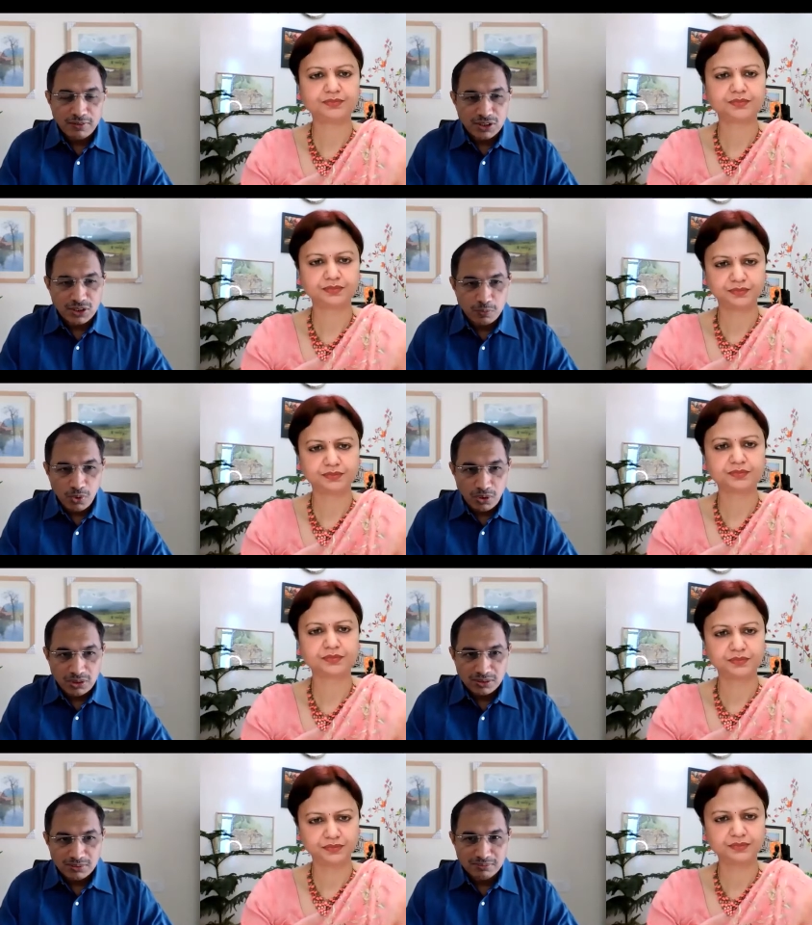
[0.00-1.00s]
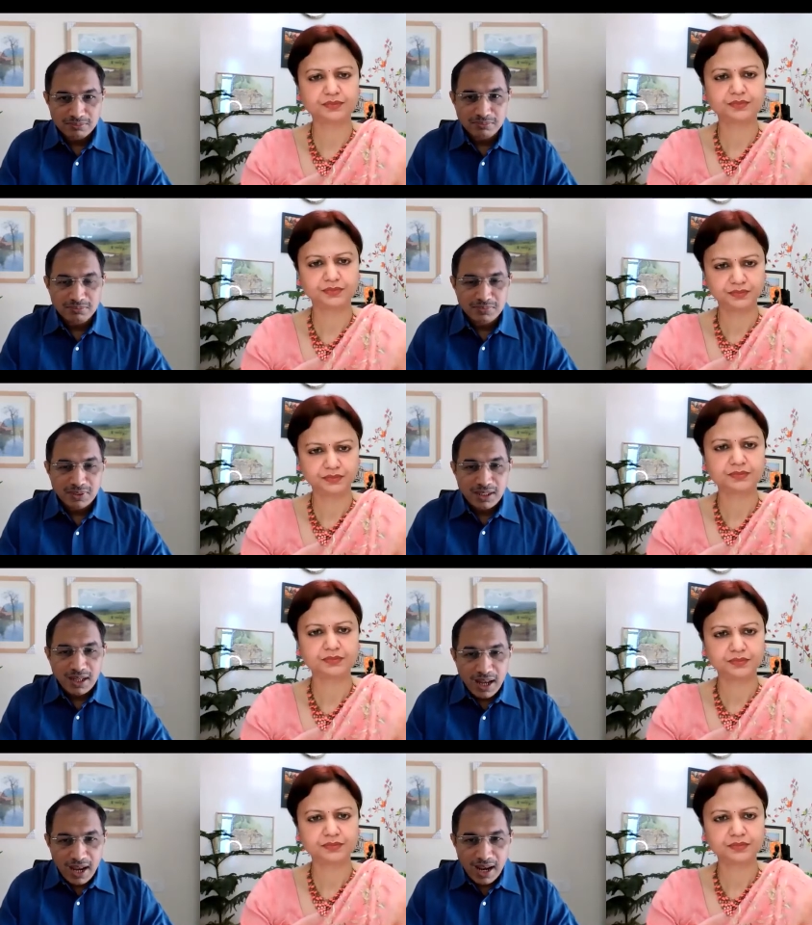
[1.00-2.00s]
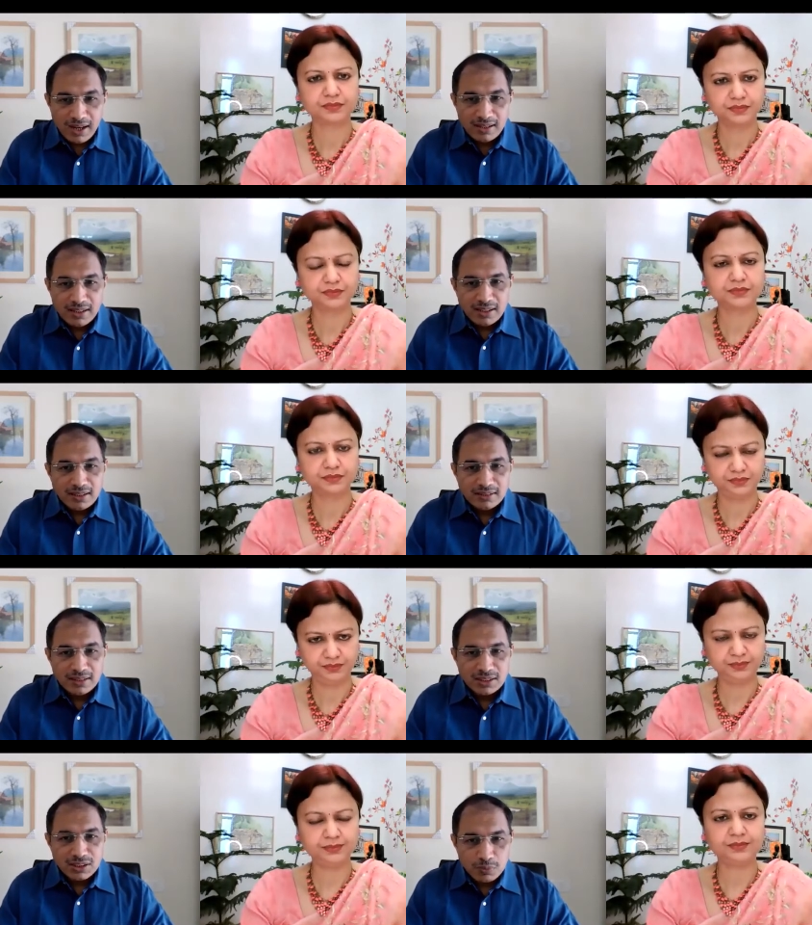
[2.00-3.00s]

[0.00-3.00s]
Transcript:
Speaker 1: the smoked and the mm-hmm.